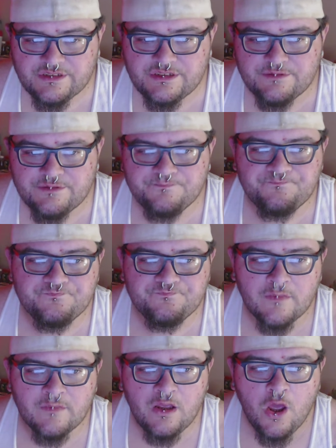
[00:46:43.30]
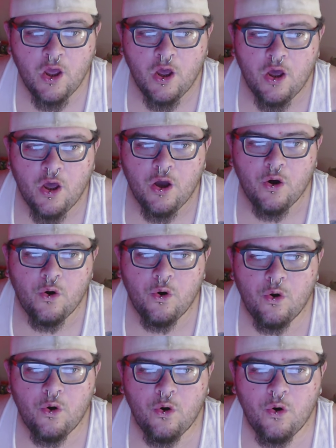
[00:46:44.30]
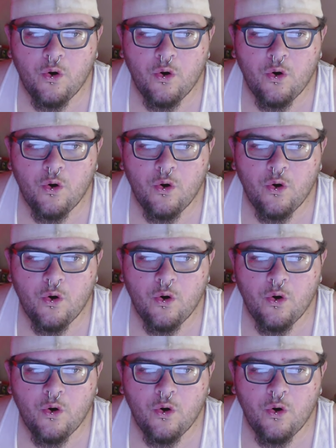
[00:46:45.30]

Oh, you know what we gotta look up?